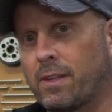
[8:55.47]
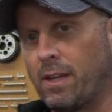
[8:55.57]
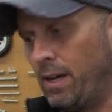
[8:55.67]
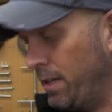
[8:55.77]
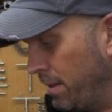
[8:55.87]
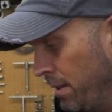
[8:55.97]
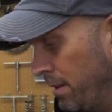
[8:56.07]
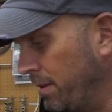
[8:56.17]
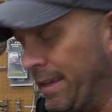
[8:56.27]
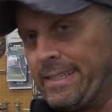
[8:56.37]
God,
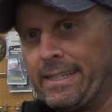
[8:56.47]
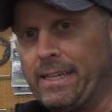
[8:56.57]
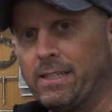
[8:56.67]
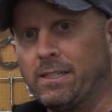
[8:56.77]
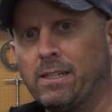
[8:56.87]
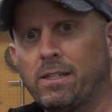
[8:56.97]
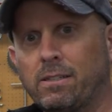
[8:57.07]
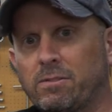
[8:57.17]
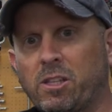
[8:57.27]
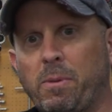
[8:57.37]
that's it.
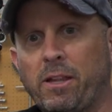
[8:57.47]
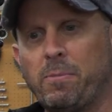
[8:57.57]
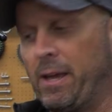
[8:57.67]
The belly